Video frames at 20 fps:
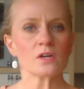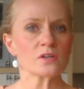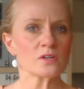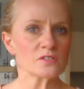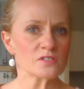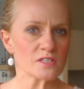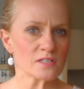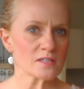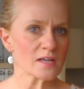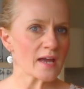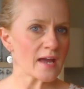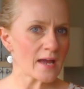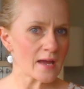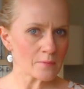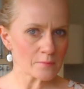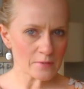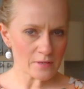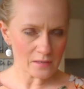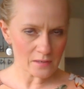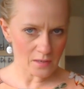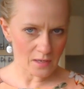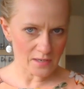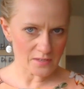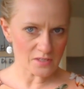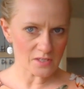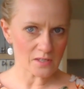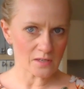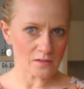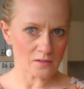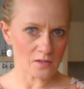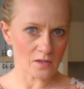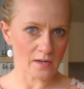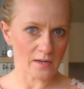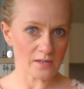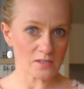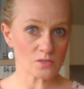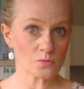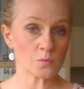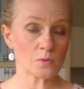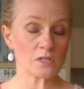Consider ambient lighting at
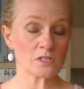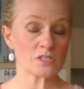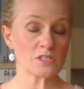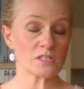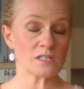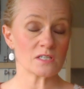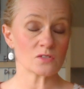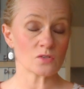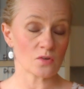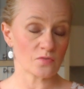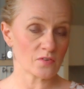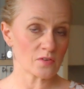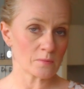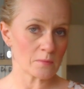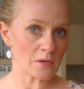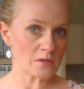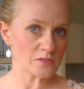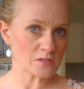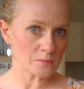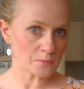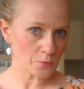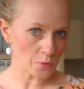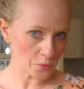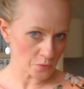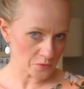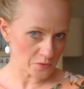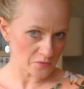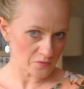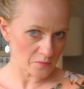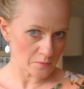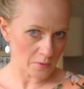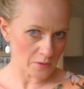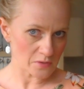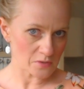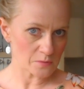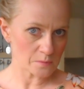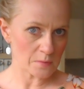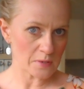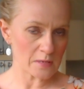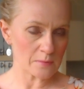night, which is often the most important for
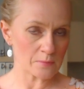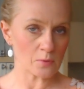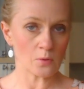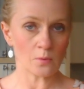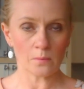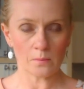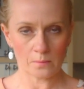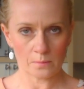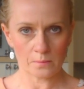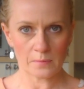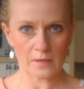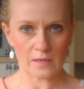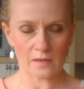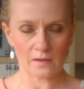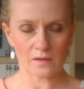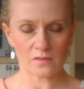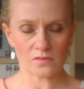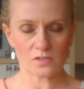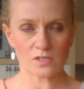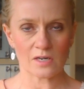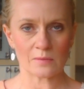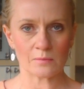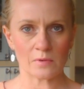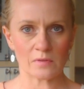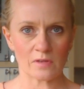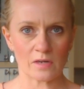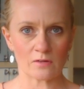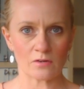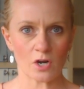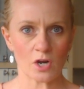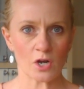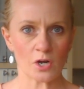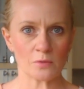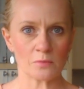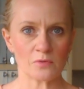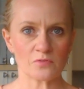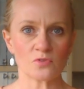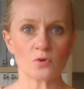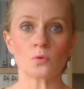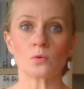most people, being at the time when they're at
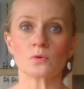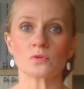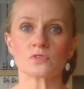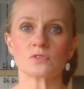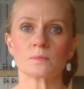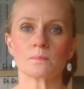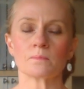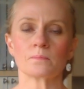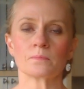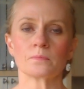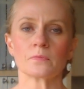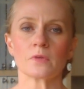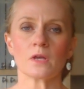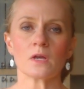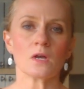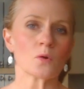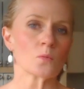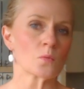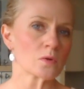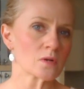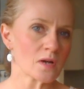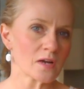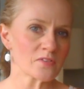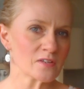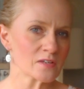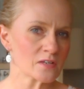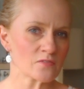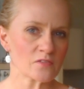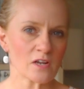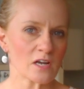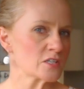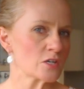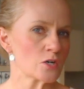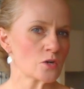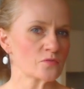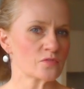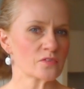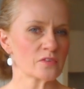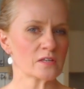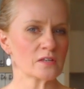home, of course. When I think of light, I
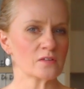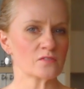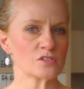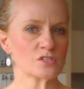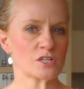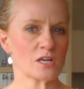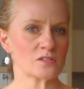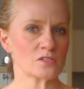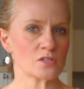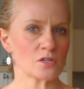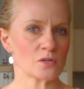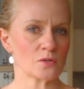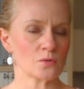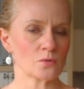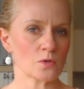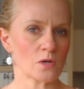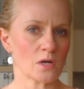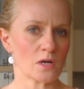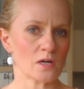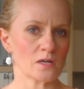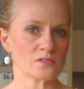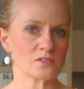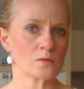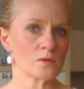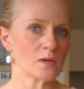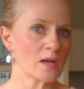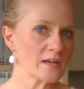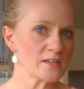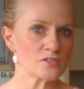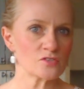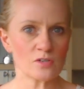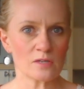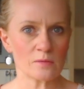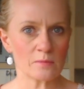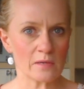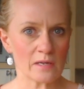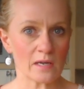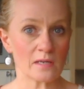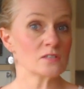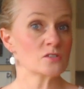often think of shadow. So light
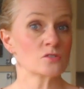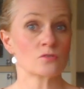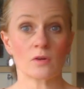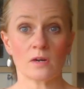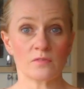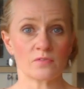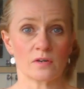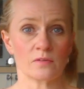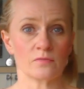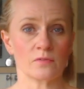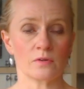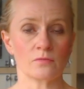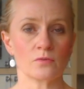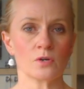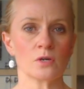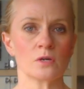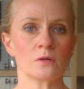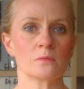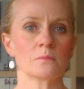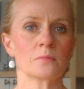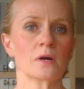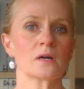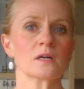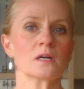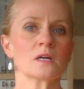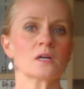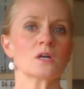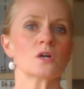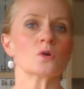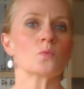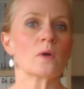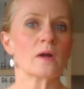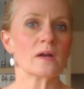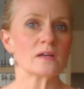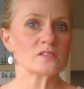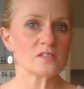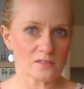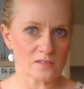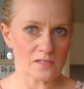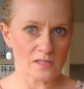streaming in is great for every room, but where
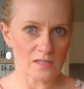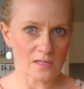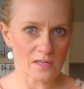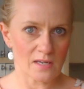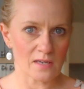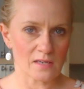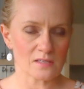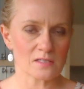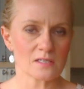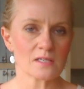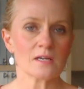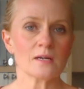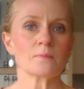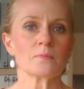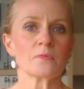doesn't it hit?